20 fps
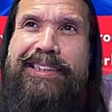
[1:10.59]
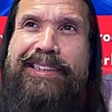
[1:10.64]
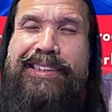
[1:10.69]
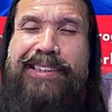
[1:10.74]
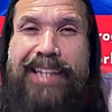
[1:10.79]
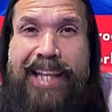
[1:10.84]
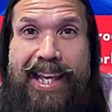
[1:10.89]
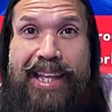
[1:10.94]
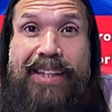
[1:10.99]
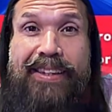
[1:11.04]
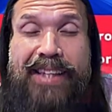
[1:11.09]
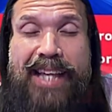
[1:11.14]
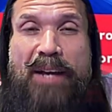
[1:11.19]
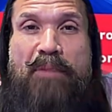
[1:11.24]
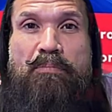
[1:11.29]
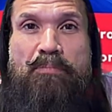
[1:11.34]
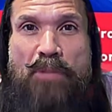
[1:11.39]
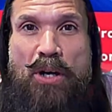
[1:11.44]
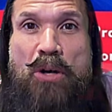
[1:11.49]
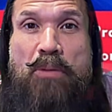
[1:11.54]
take
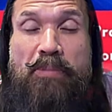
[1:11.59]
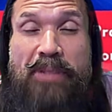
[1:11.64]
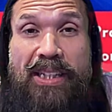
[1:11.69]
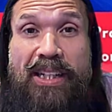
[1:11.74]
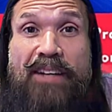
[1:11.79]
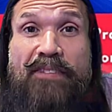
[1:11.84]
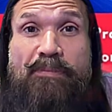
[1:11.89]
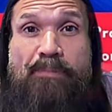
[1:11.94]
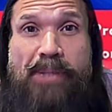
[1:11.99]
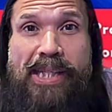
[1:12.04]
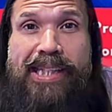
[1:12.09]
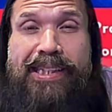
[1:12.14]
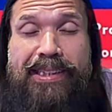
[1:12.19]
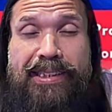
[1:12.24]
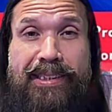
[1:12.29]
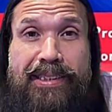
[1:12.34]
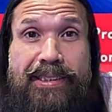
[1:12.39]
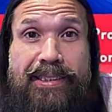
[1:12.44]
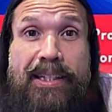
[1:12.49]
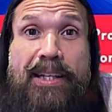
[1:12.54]
that moment of
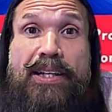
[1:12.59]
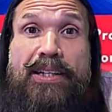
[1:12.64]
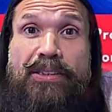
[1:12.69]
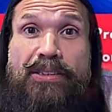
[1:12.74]
peace